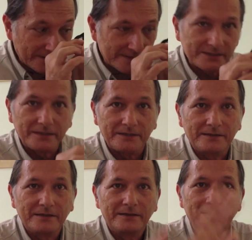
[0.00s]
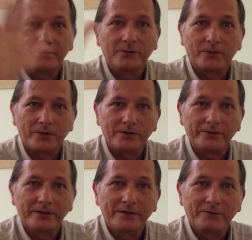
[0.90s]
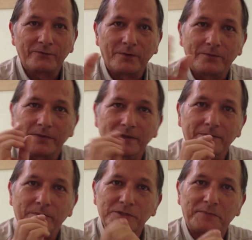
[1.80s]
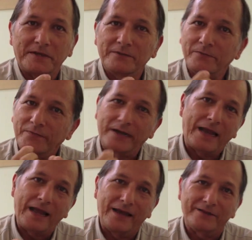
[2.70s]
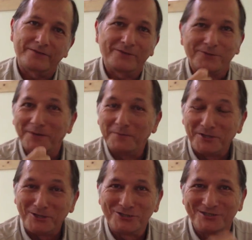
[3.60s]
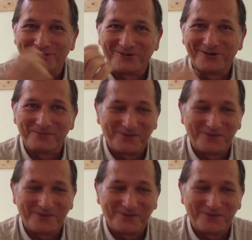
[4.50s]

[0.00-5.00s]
can see the world from the perspective of an ant or a midge or a